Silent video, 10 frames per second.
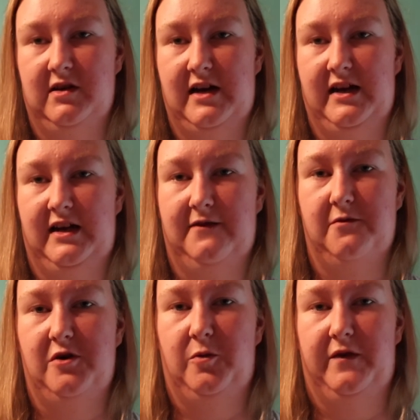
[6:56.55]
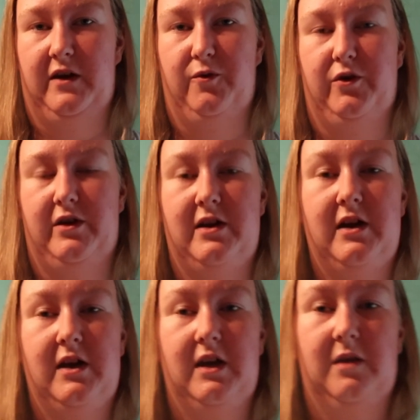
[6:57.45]
kind of gave up hope that they would,
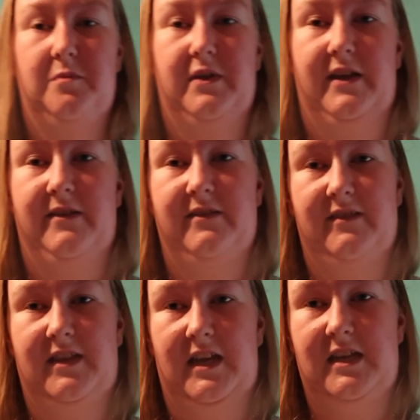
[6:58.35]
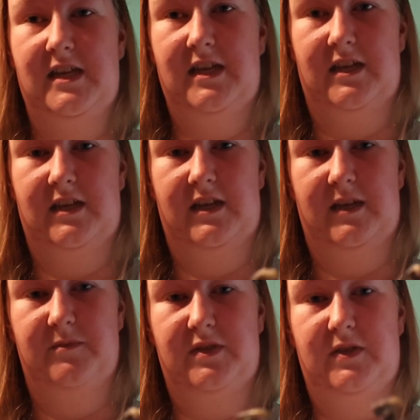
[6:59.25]
but they did, and
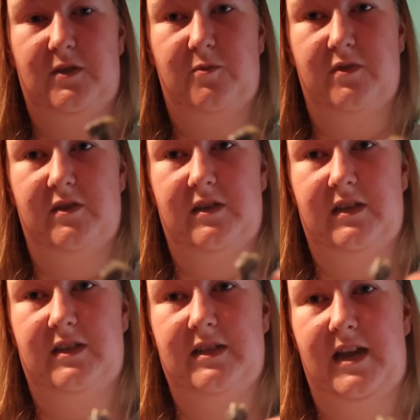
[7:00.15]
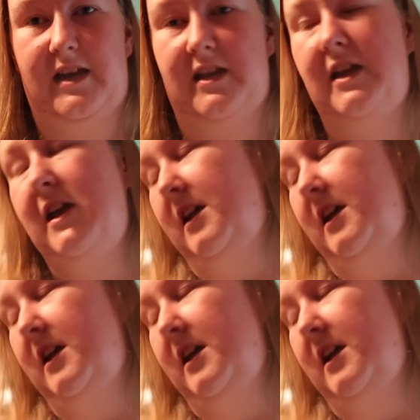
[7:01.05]
I'm super excited.